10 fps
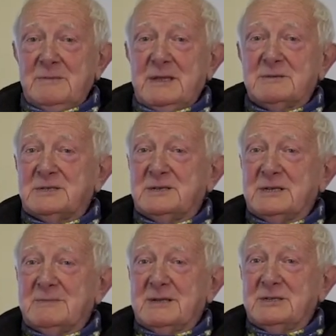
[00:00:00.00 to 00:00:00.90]
I mean, there was a
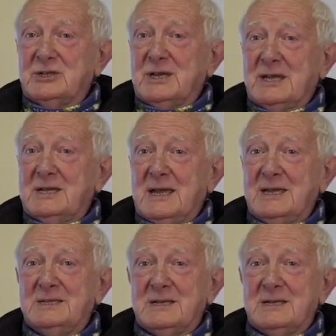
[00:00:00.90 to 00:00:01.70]
certain amount of shaking heads,